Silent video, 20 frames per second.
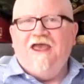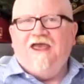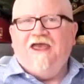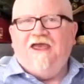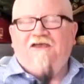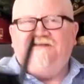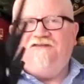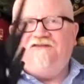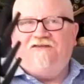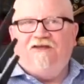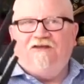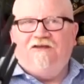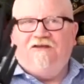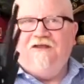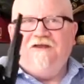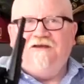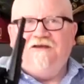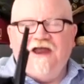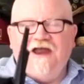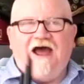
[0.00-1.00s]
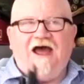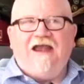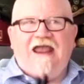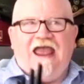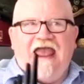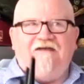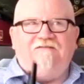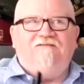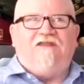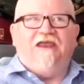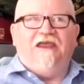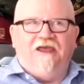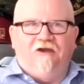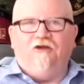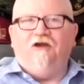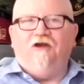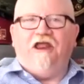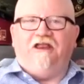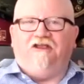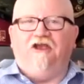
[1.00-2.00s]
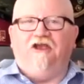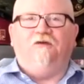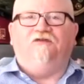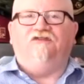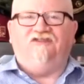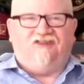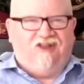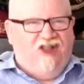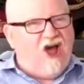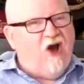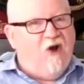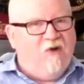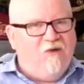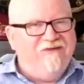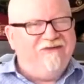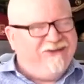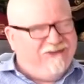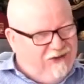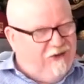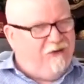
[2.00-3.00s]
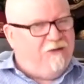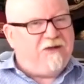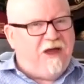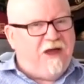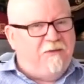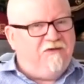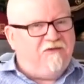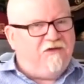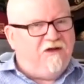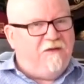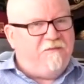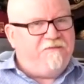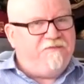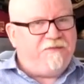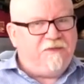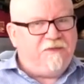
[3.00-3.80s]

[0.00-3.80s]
is to not have the internet go slow. See where I'm coming from?